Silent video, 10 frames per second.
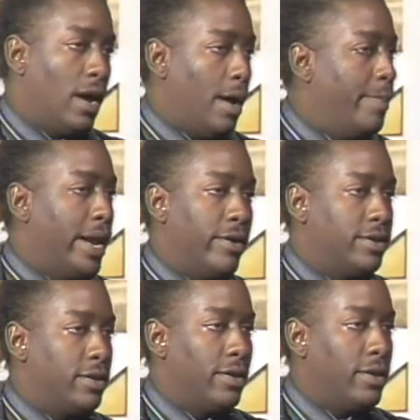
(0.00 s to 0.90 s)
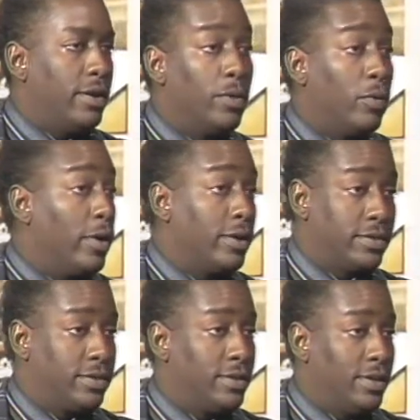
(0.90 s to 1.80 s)
I'm married to her, it
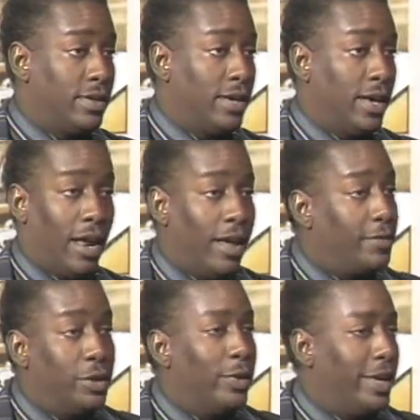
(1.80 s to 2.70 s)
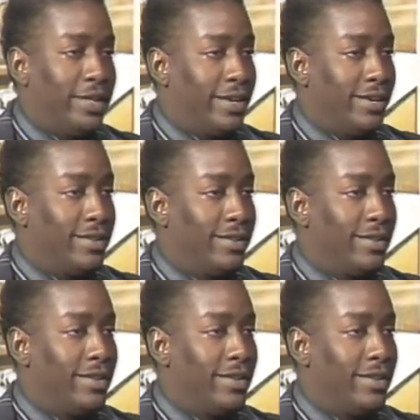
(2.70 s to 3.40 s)
works, and I don't have to do anything.